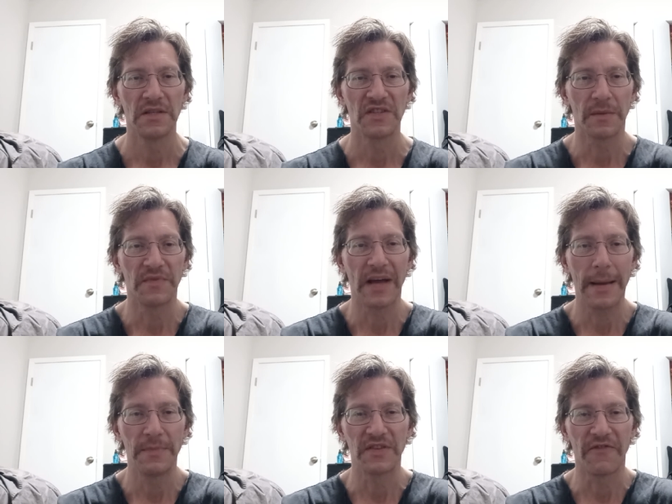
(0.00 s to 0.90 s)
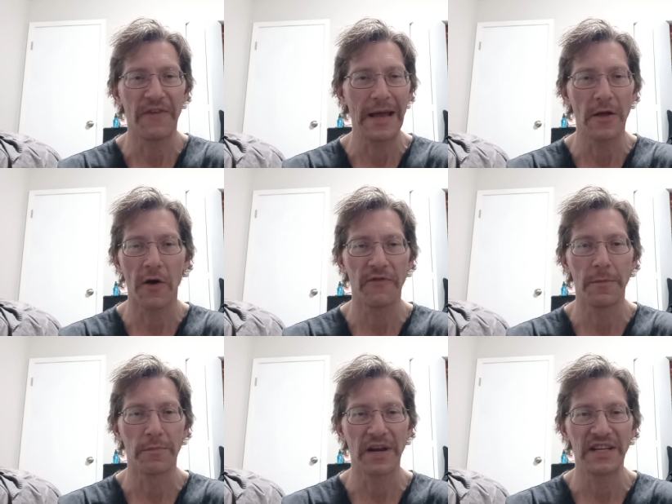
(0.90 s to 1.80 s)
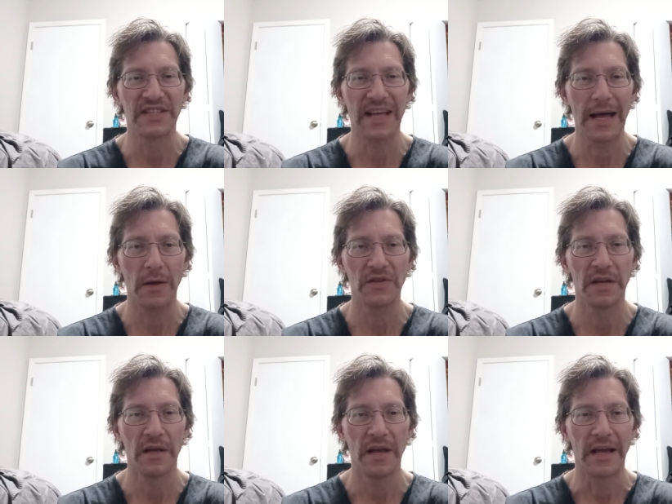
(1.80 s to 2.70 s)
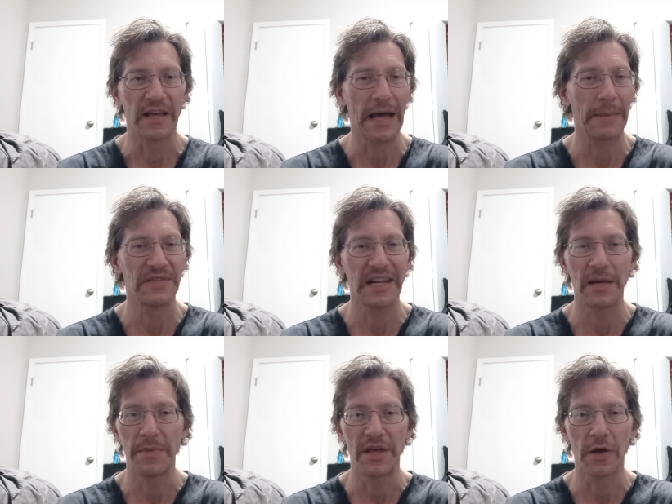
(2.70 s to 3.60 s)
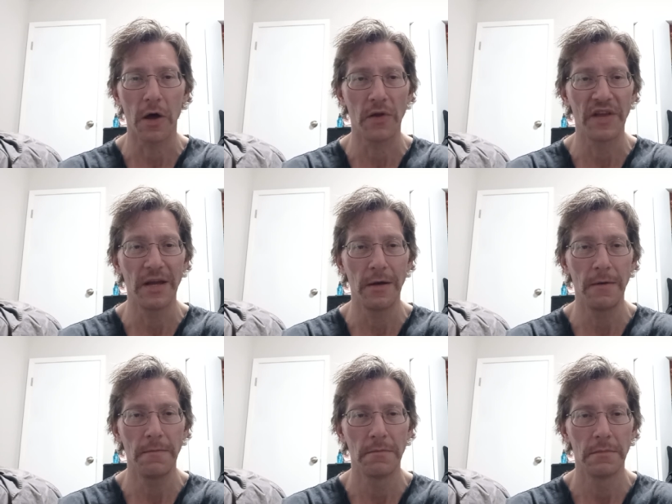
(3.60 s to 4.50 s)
Sometimes a fight often breaks out and cops had to be called in.